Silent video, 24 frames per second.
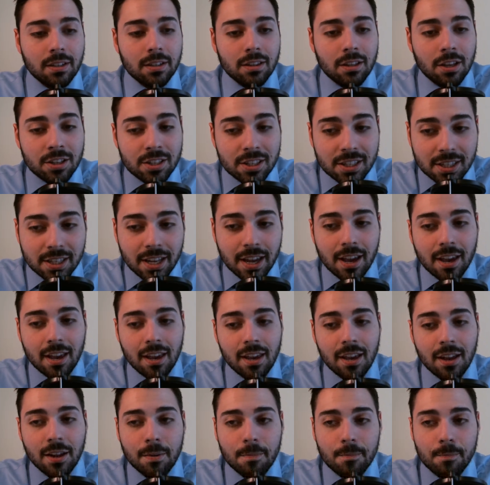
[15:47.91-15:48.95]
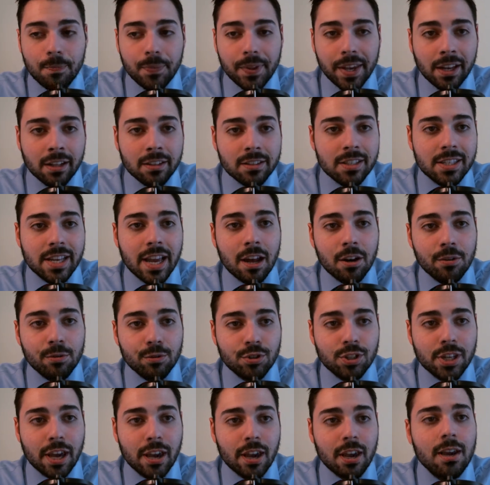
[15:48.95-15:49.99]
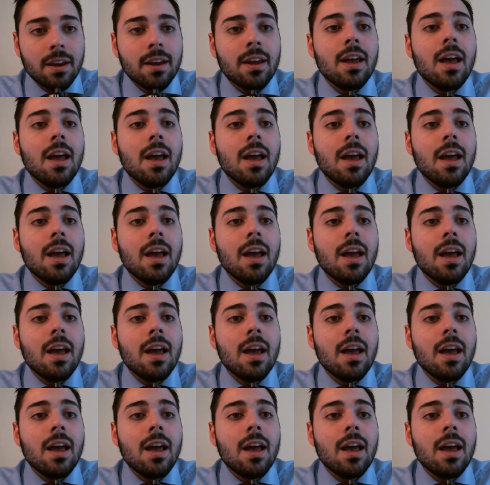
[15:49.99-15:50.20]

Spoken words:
to stay in San Jose.